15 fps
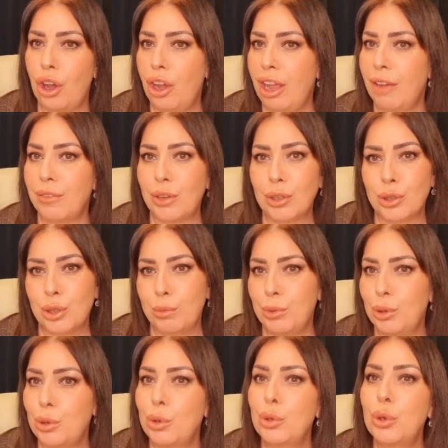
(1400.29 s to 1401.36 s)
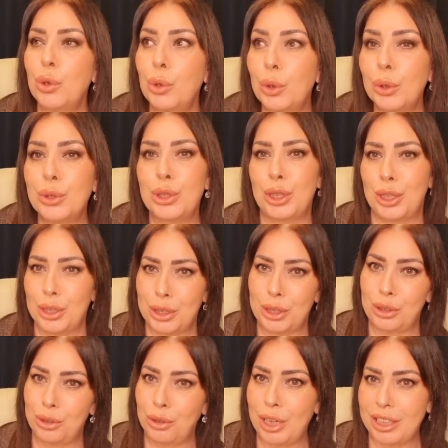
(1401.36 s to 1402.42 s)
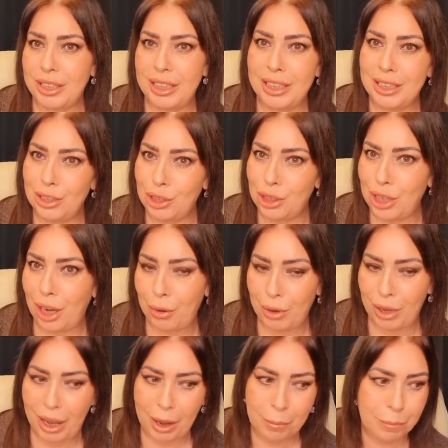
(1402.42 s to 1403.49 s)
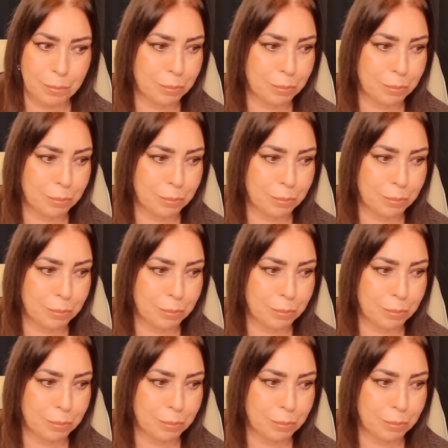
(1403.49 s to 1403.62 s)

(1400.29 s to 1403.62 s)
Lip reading: I have got some gorgeous dresses to show you